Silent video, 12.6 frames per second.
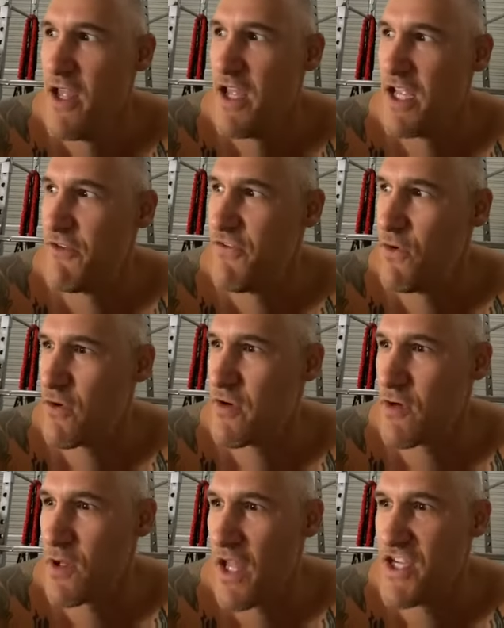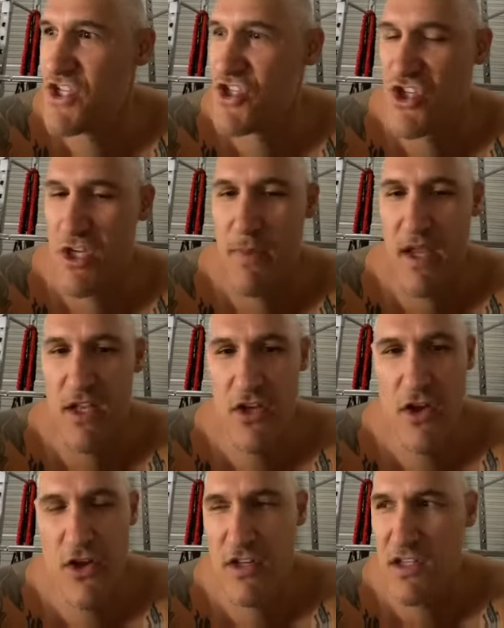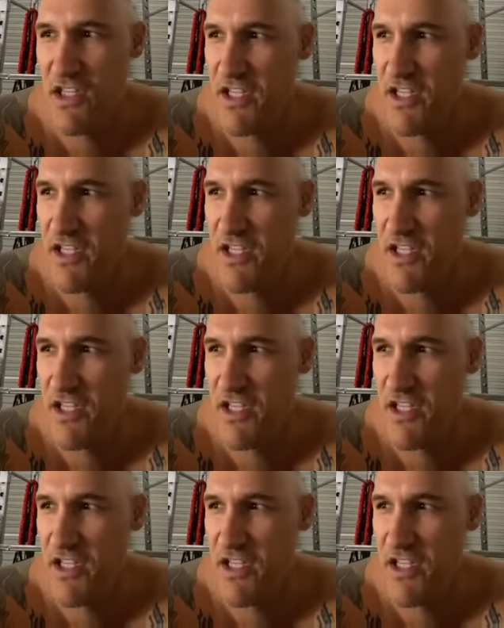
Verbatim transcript: if you're in a relationship and you don't